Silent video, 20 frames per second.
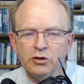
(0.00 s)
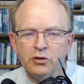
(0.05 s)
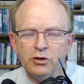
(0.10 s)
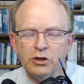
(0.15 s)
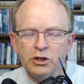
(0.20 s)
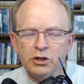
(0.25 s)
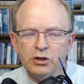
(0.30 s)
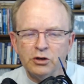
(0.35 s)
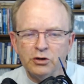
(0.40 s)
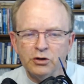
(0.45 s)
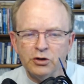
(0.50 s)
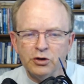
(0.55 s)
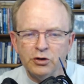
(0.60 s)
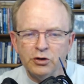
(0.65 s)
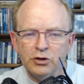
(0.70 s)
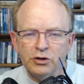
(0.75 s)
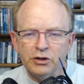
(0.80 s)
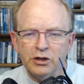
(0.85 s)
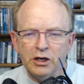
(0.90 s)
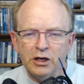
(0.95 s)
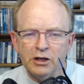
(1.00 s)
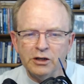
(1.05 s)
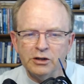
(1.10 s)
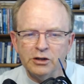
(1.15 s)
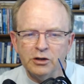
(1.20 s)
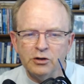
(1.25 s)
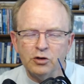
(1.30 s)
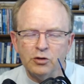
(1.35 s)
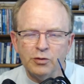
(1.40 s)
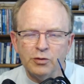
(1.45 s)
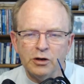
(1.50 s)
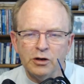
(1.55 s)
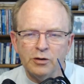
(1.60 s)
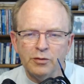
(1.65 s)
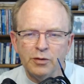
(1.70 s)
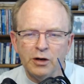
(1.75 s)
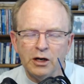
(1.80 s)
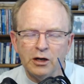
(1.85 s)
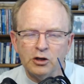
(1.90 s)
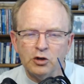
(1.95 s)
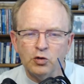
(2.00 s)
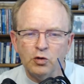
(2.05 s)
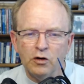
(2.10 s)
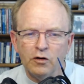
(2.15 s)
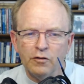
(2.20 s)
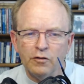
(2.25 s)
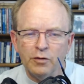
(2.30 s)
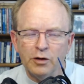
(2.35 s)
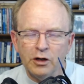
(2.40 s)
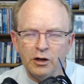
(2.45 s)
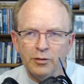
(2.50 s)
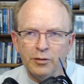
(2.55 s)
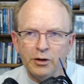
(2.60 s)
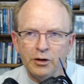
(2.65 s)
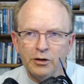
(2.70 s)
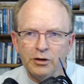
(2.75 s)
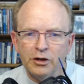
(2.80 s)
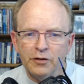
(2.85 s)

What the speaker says: traditional shoe designs, those will be about a 12 millimeter